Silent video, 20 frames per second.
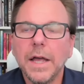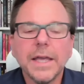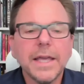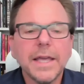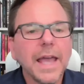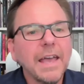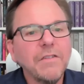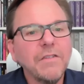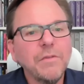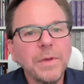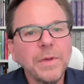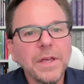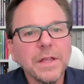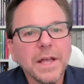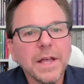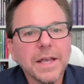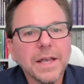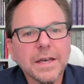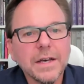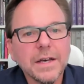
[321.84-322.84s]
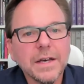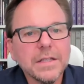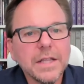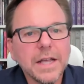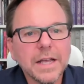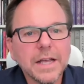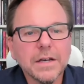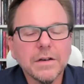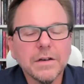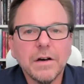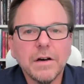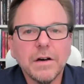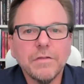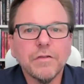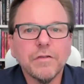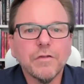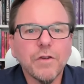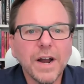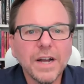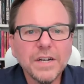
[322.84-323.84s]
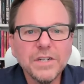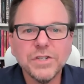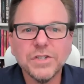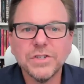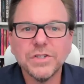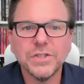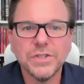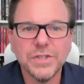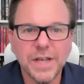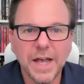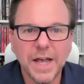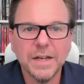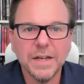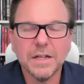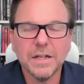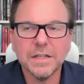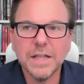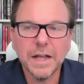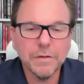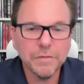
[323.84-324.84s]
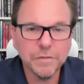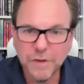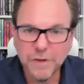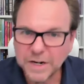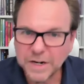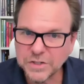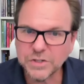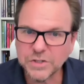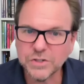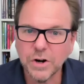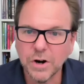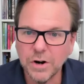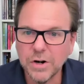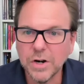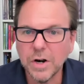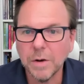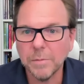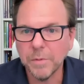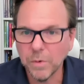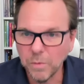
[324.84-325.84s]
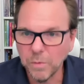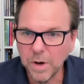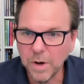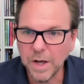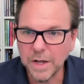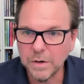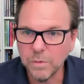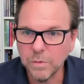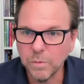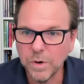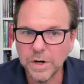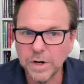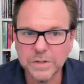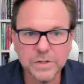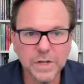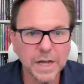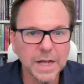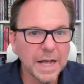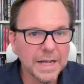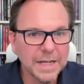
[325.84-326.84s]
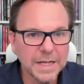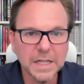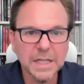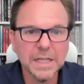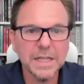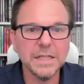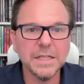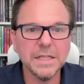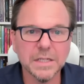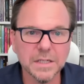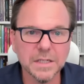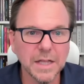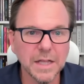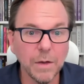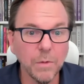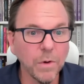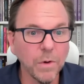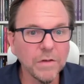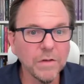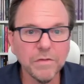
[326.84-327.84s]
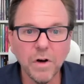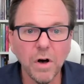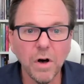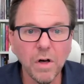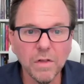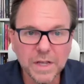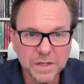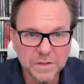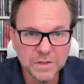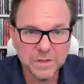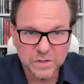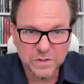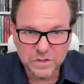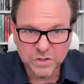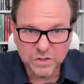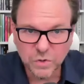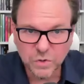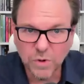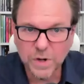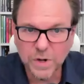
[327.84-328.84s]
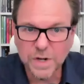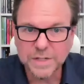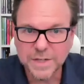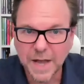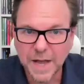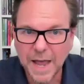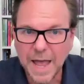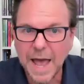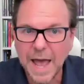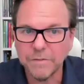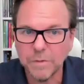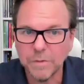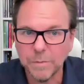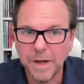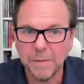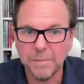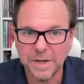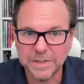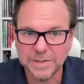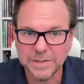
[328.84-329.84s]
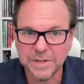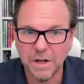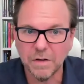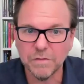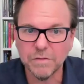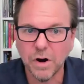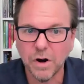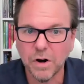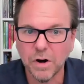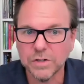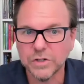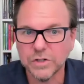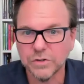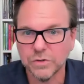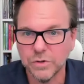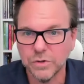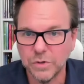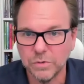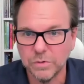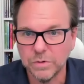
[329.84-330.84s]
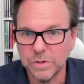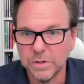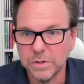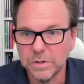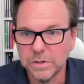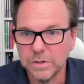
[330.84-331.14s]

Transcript: it gave me like a fresh set, like a fresh start, number one, where it's like I can clean the slate. What if all these stories I have about myself aren't true?